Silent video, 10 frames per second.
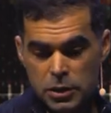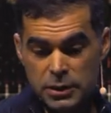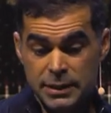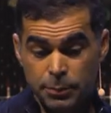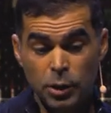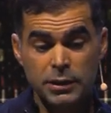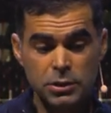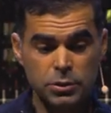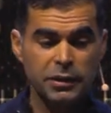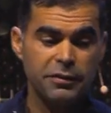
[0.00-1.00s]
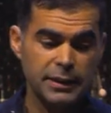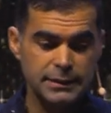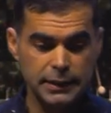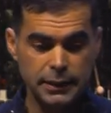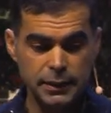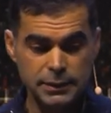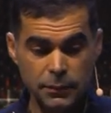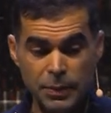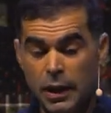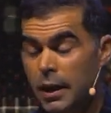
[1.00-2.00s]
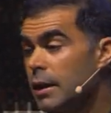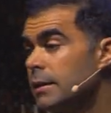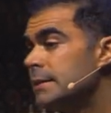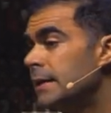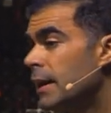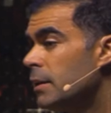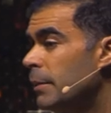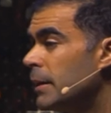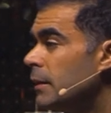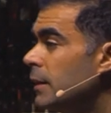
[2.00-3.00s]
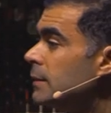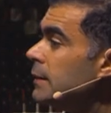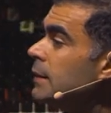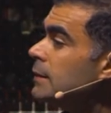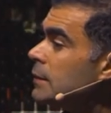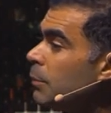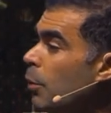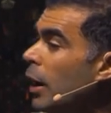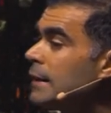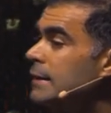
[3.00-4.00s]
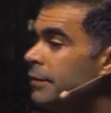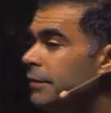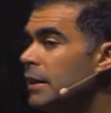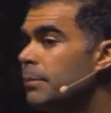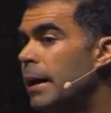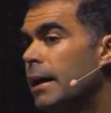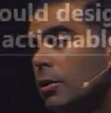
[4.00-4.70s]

It's important to invest in this. The second bit is this proactive feedback,